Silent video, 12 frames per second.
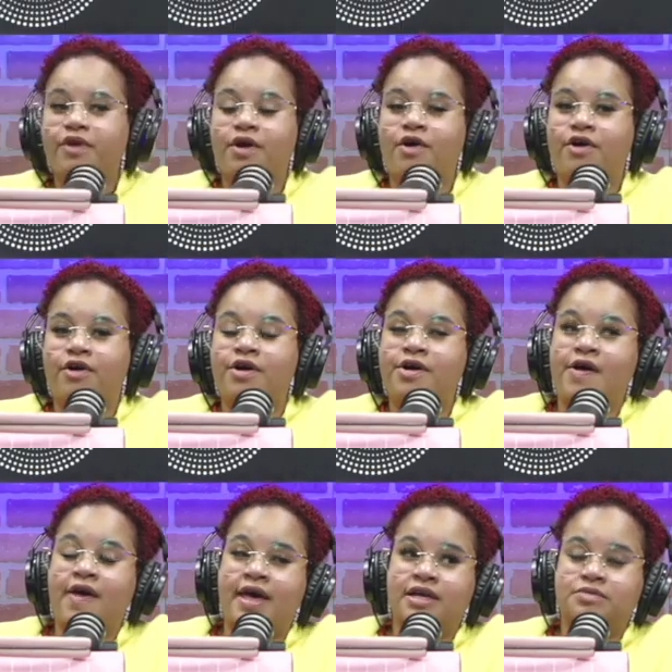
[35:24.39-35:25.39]
uh, uh,
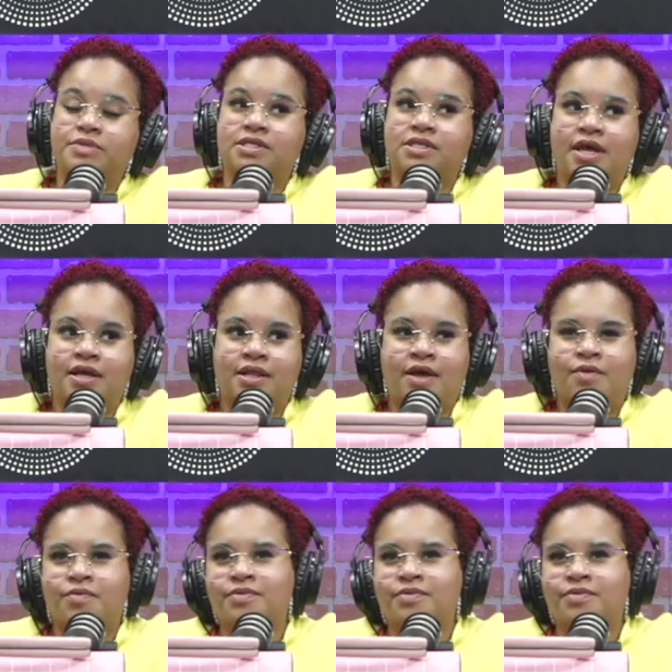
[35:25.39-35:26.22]
asked me today, like,